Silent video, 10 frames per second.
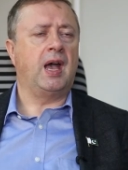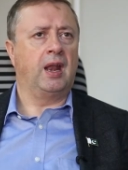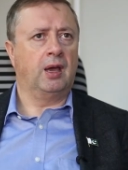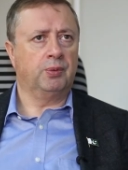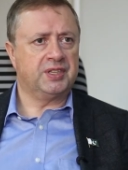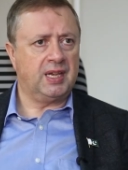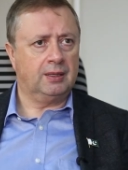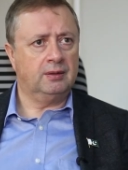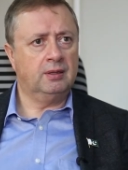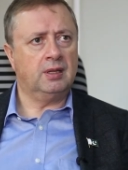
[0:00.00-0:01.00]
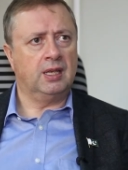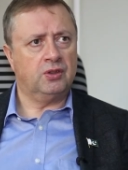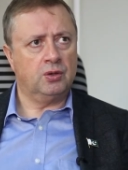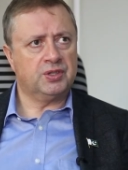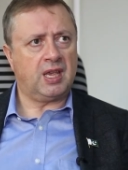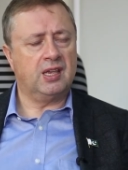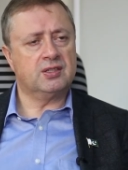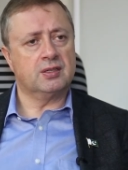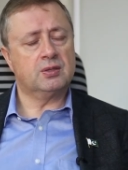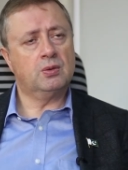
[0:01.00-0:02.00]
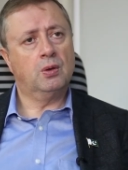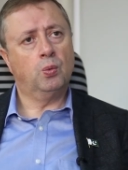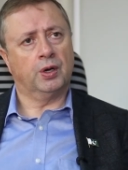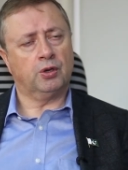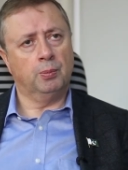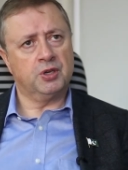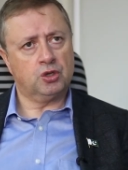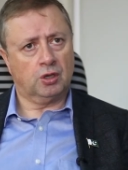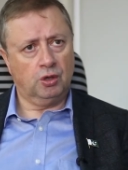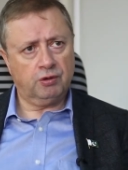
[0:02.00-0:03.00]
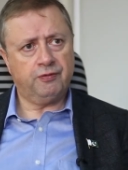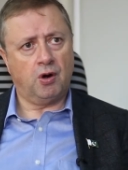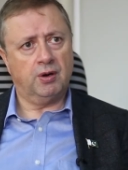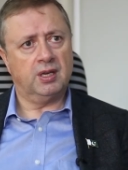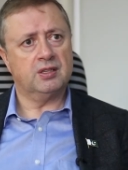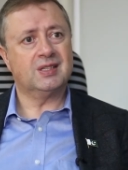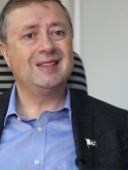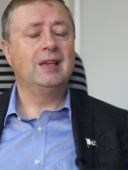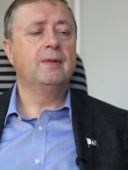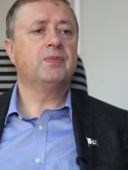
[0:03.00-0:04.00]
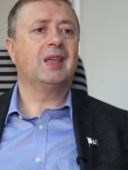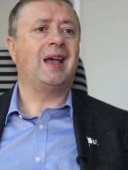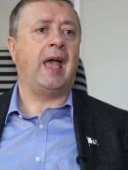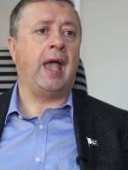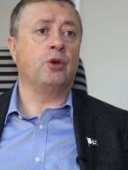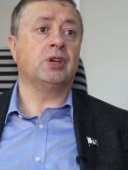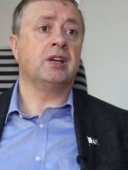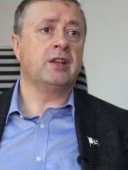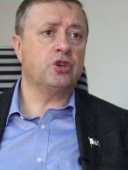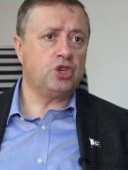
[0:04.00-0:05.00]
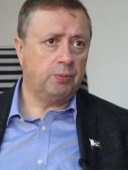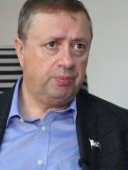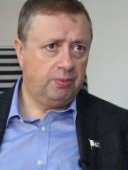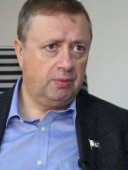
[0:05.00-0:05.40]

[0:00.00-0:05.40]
And I would say in the use cases, what companies should look for is how did leadership